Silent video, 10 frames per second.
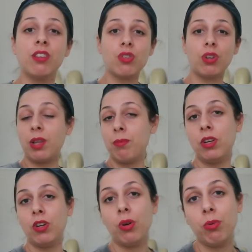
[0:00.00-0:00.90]
so let me
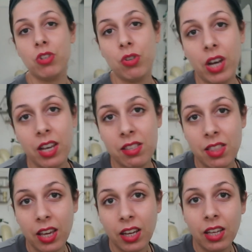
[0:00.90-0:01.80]
know what you guys
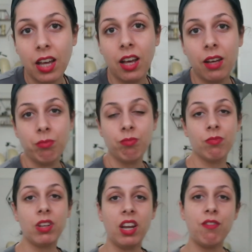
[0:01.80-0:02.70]
think um,
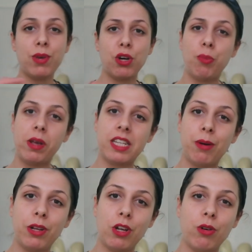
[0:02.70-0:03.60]
leave me a comment
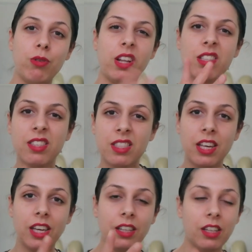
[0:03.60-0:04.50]
down below let's
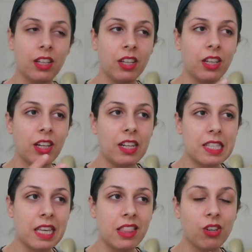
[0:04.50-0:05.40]
take
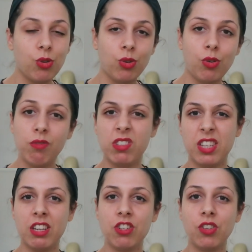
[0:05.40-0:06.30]
let's get the
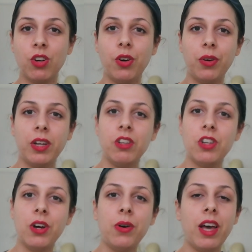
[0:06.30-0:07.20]
conversation going you
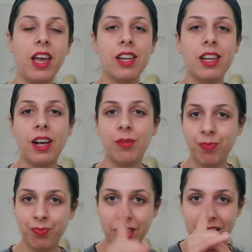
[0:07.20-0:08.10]
know and
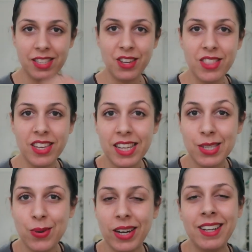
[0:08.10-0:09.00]
um, i'll see you in the
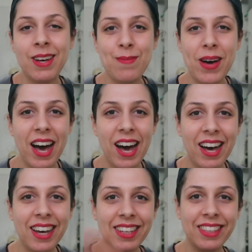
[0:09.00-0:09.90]
next one
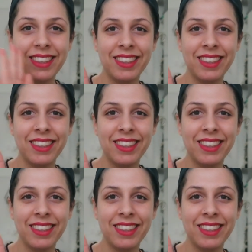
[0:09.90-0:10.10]
bye